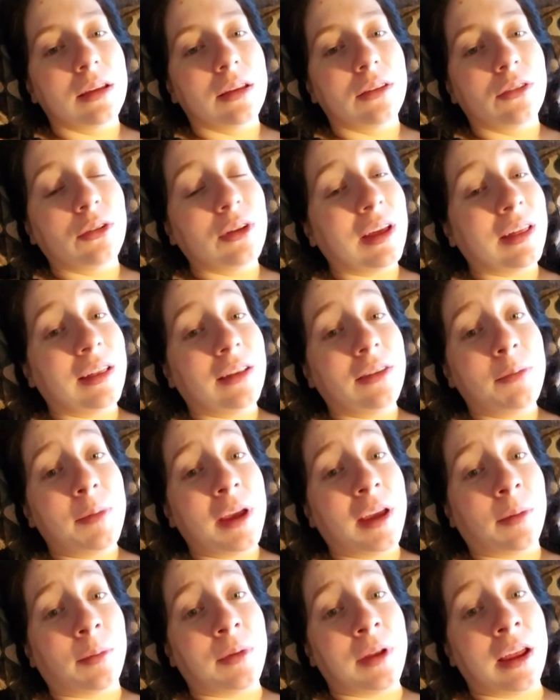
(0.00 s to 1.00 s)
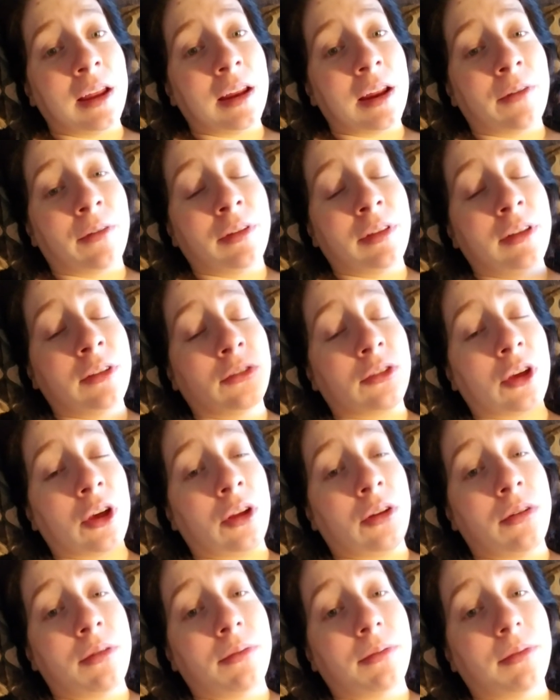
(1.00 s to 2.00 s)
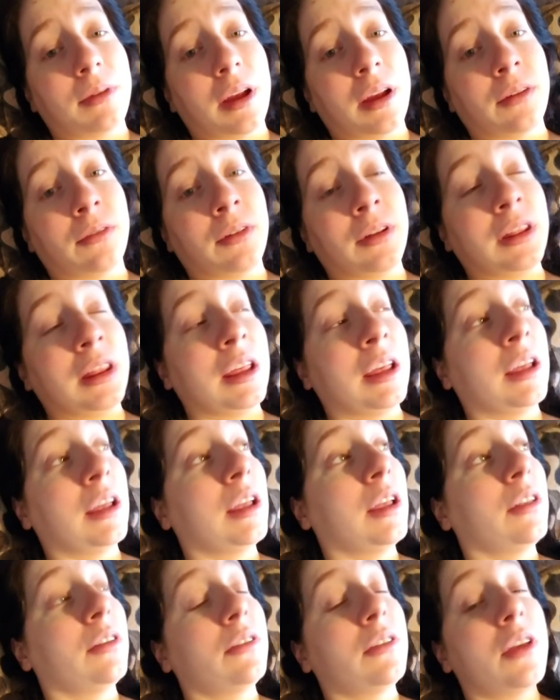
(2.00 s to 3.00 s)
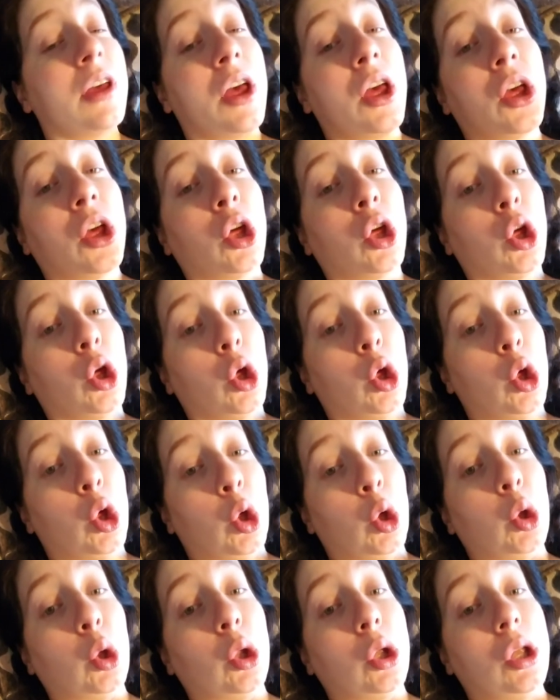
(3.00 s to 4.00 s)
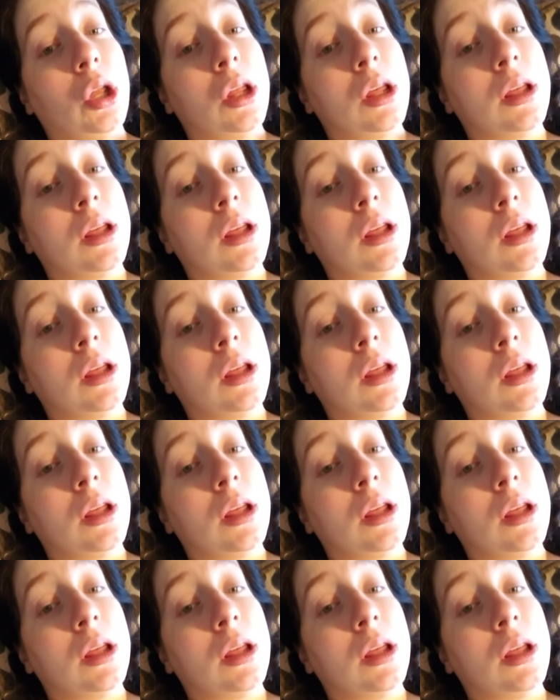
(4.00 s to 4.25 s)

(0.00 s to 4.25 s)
So yeah, that's my update. Everything's good. Everything's good.